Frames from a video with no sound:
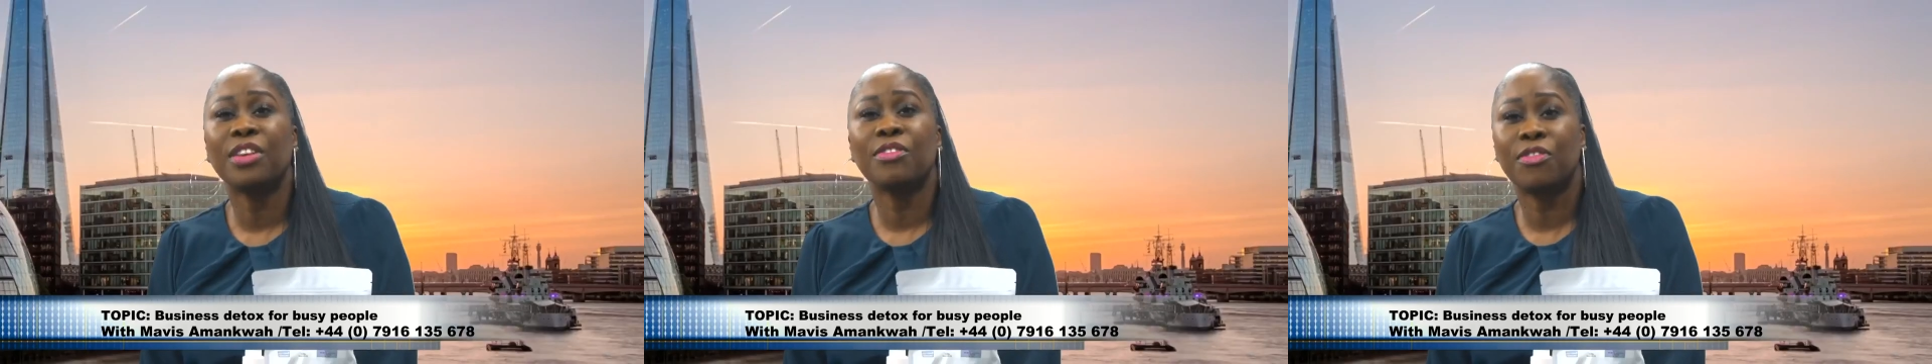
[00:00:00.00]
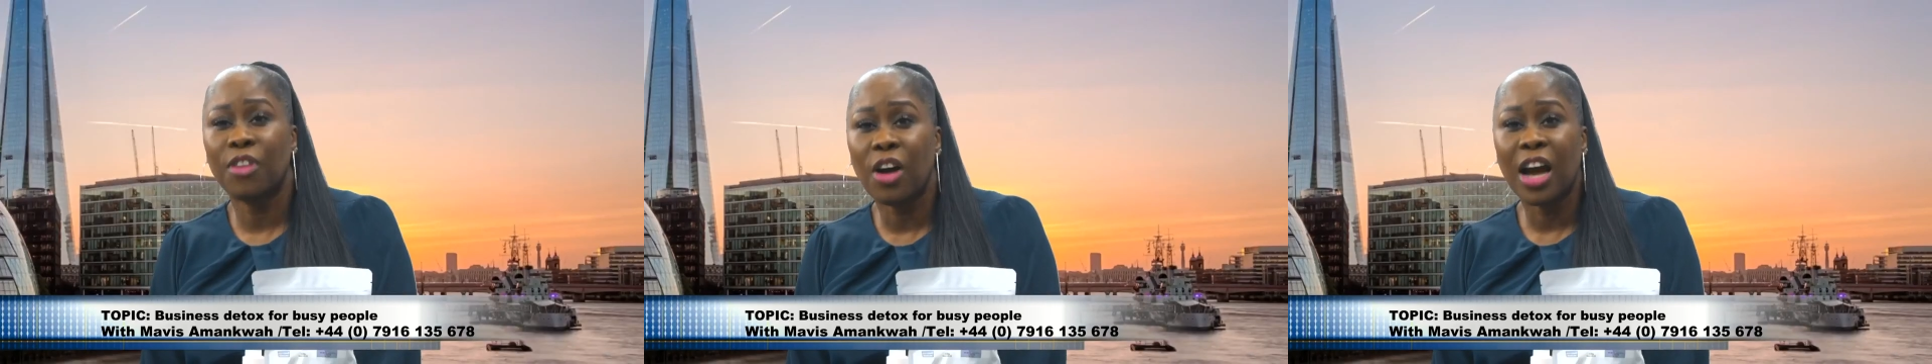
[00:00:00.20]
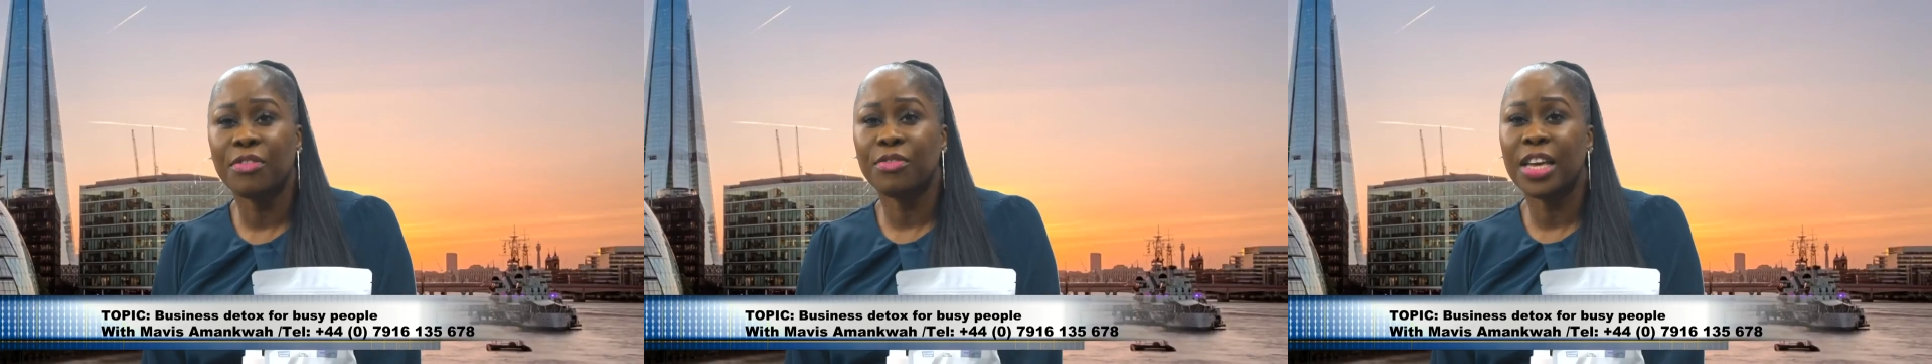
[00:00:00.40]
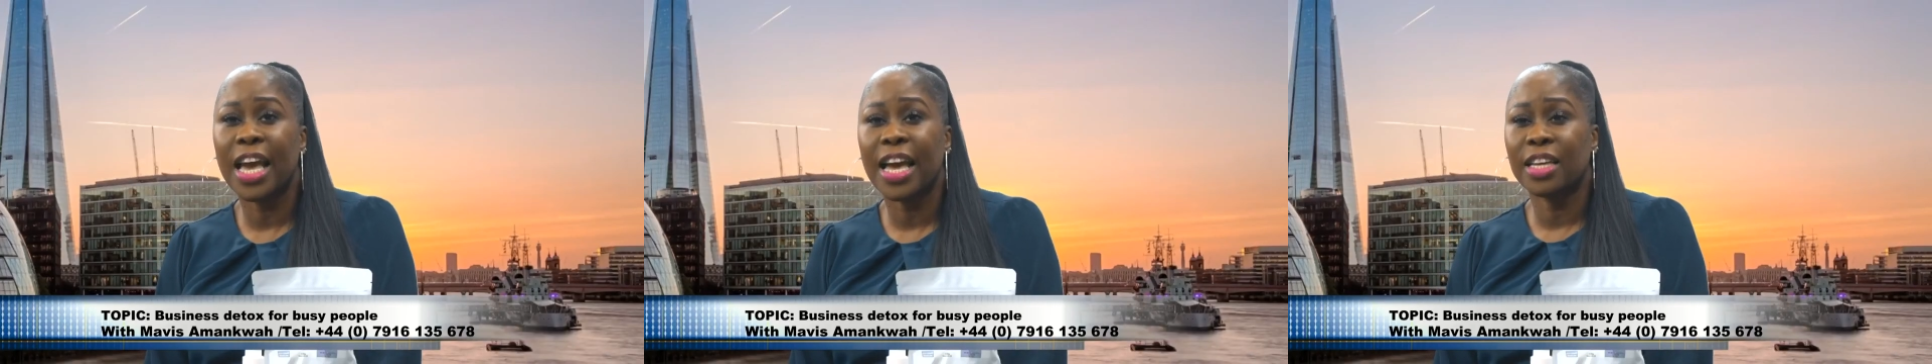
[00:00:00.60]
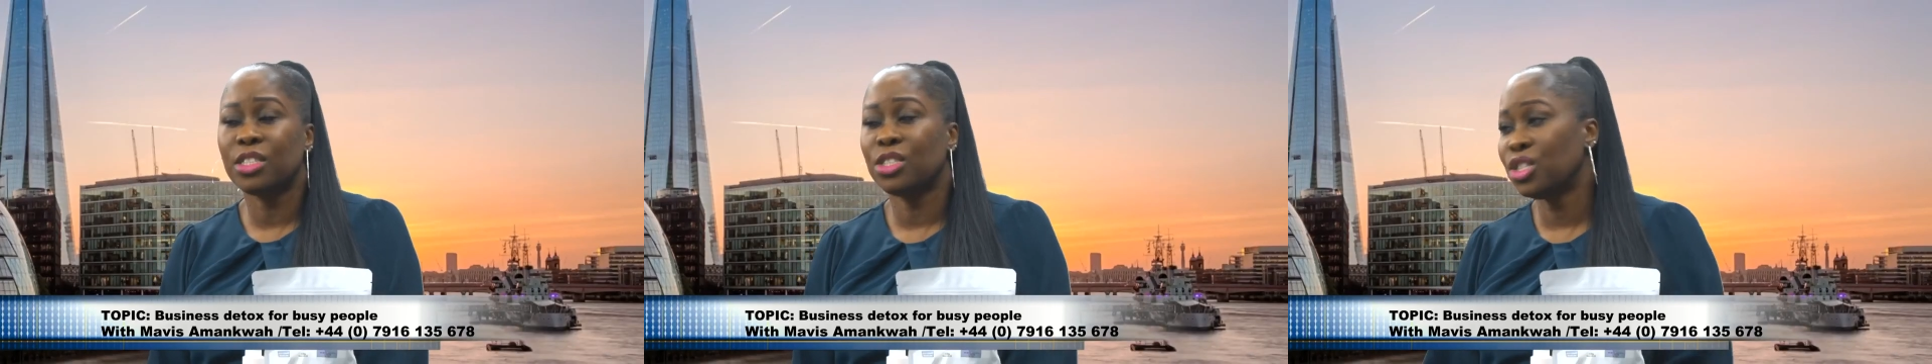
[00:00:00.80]
five
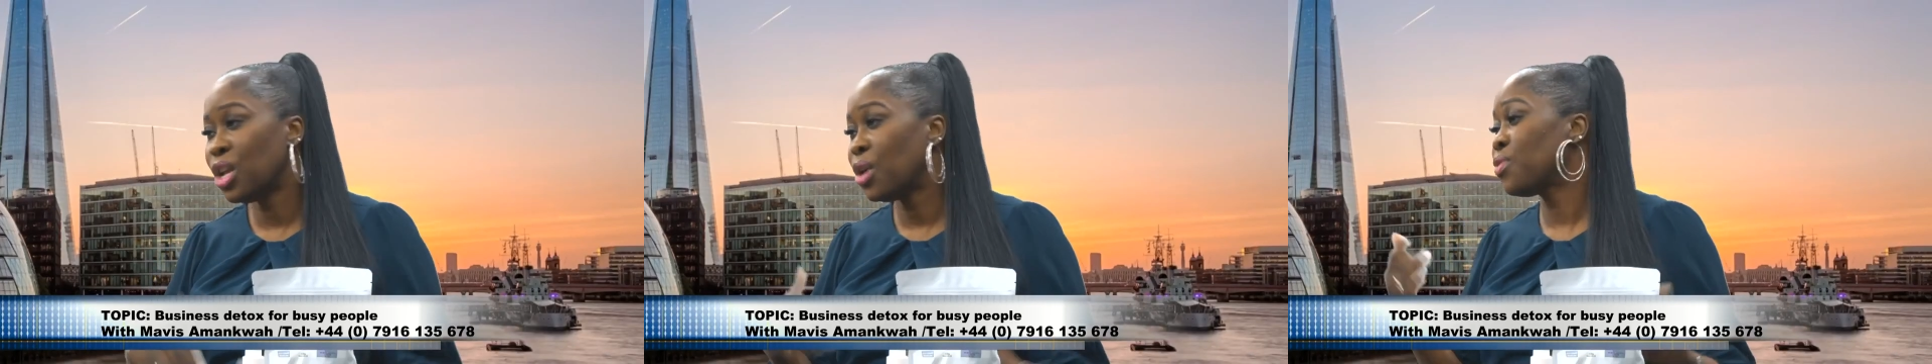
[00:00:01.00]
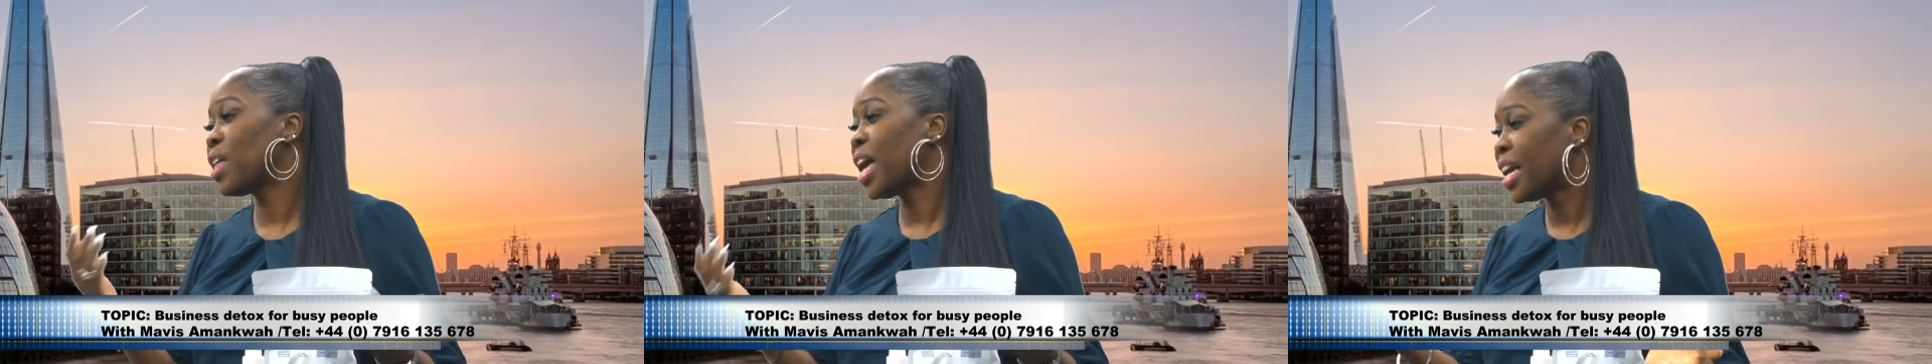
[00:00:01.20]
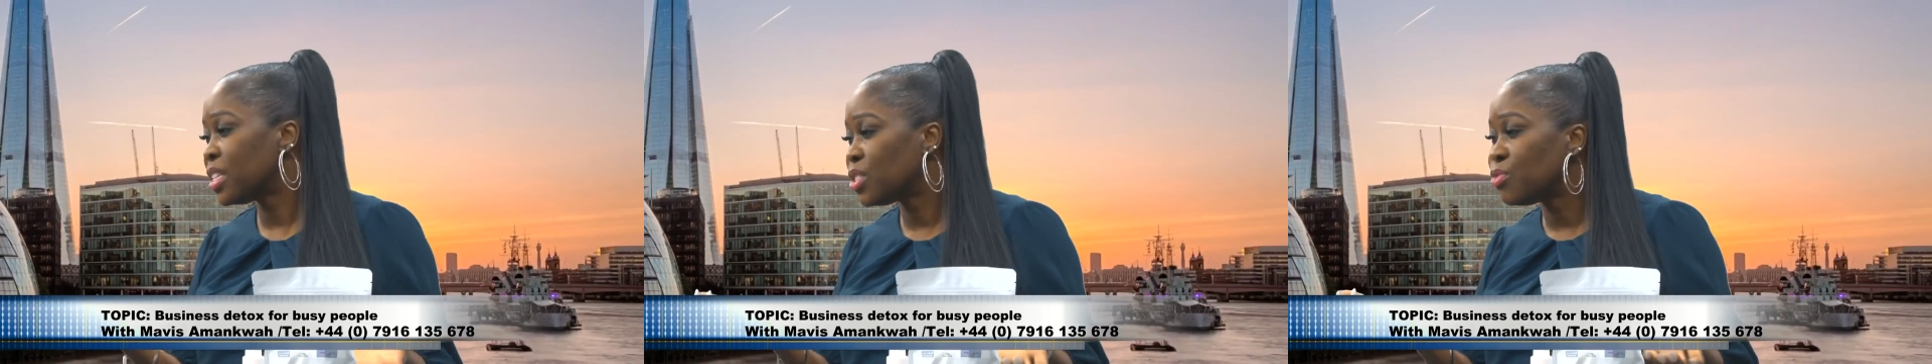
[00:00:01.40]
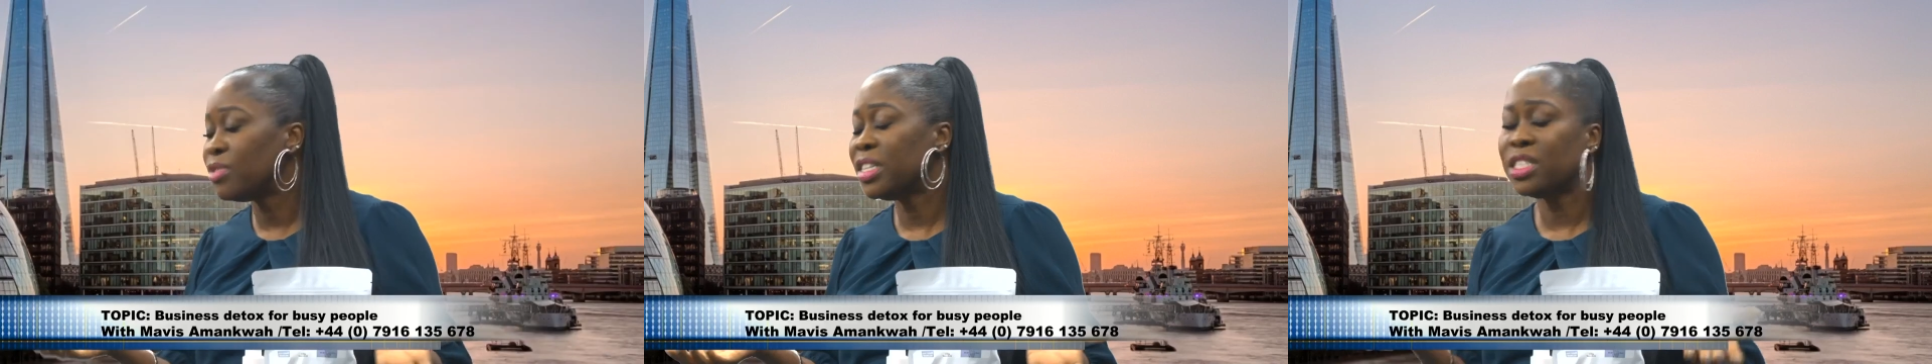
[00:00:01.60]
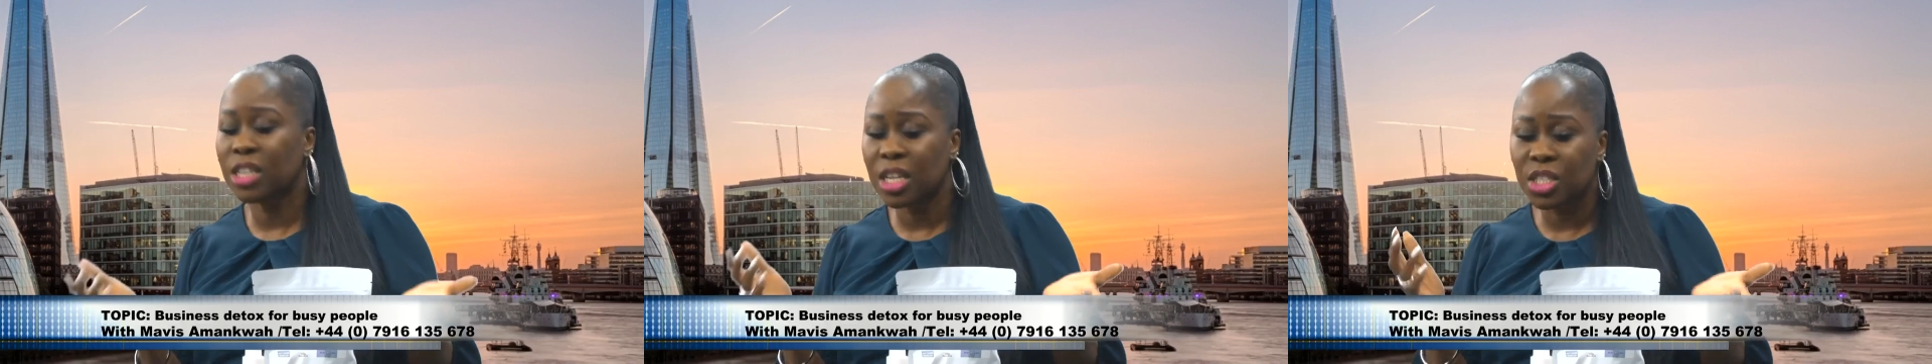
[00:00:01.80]
years. You know, that is
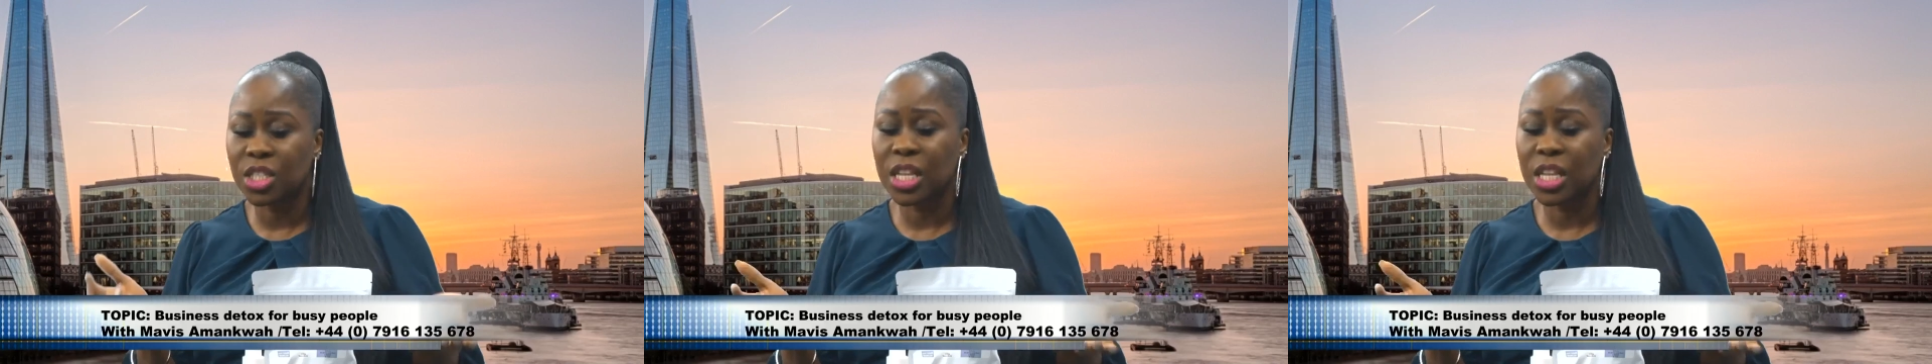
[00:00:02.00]
research,